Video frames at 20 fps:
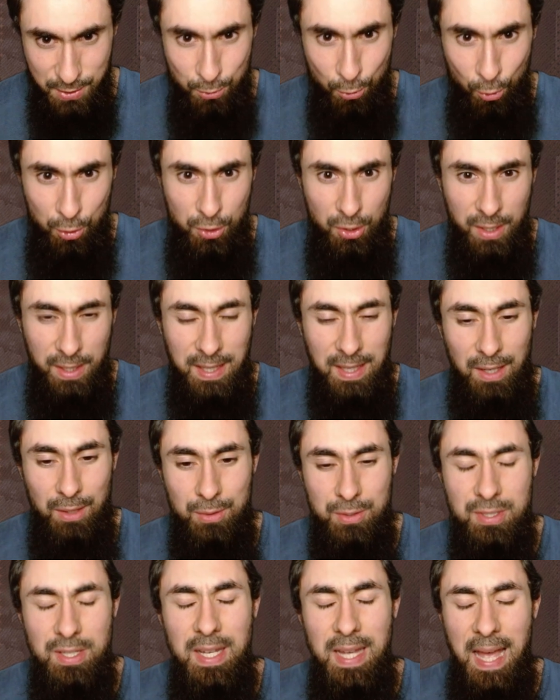on your
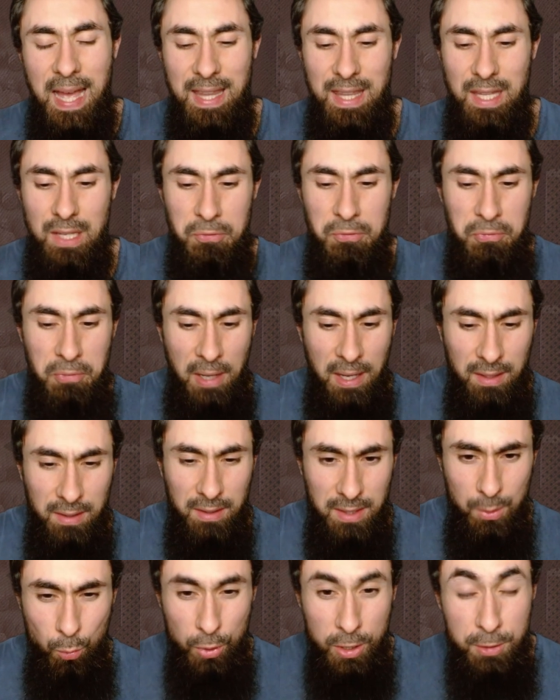account, and then
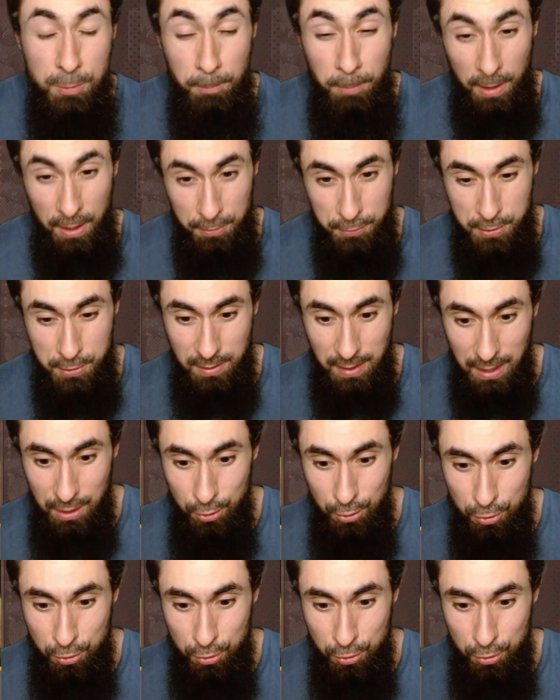finally, which buffs that you